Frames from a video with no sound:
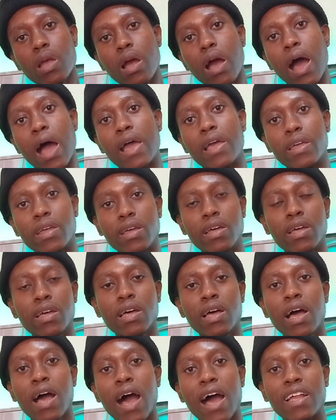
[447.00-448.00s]
I
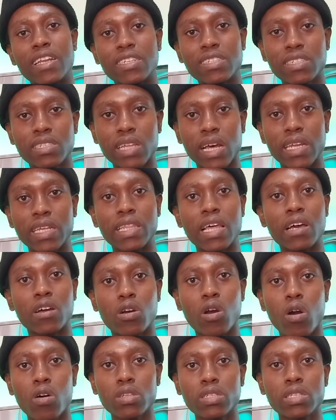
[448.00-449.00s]
didn't study that
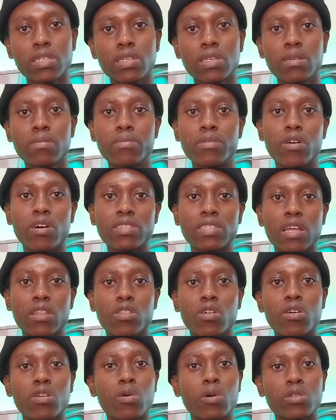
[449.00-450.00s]
course because I
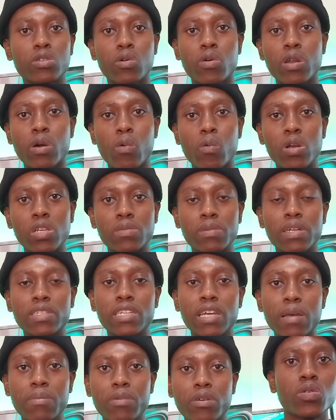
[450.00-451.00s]
thought it was gonna waste my
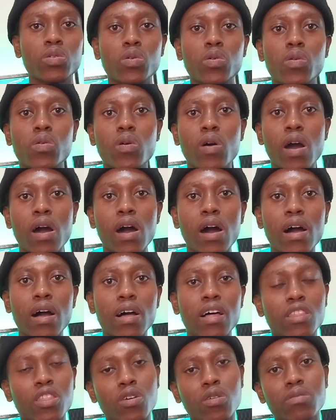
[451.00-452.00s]
time. So
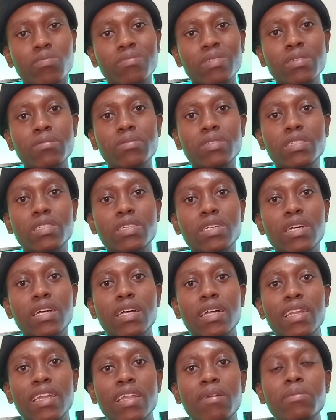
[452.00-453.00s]
I thought maybe
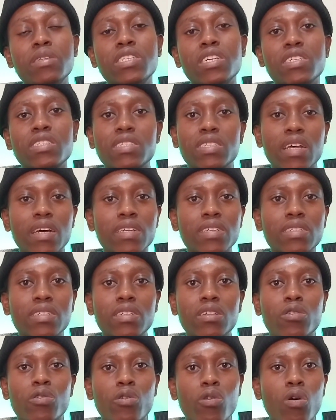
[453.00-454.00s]
let me just
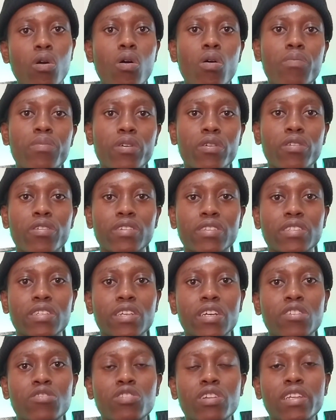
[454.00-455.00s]
study law, because
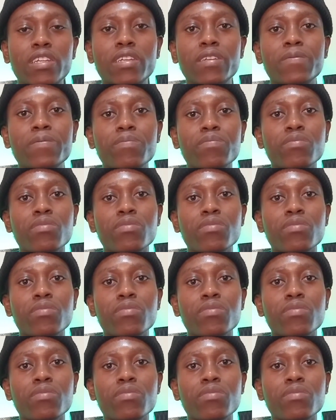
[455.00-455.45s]
actually